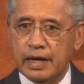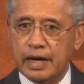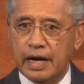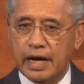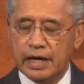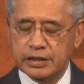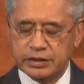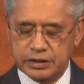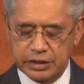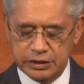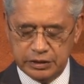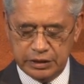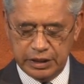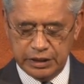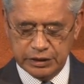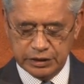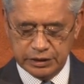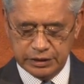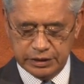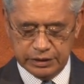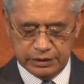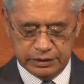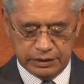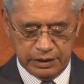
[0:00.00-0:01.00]
I
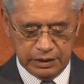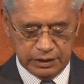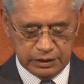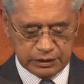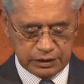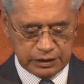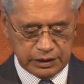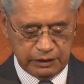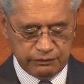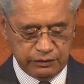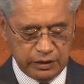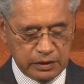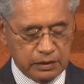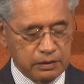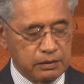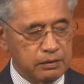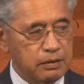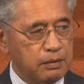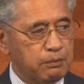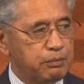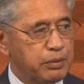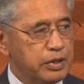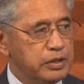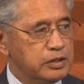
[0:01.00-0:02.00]
suggested 7
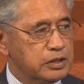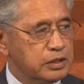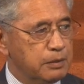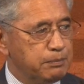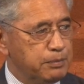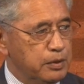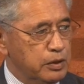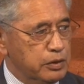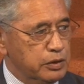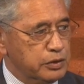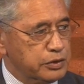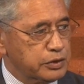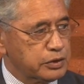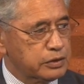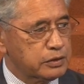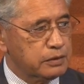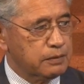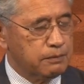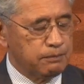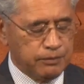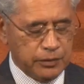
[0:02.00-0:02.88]
principles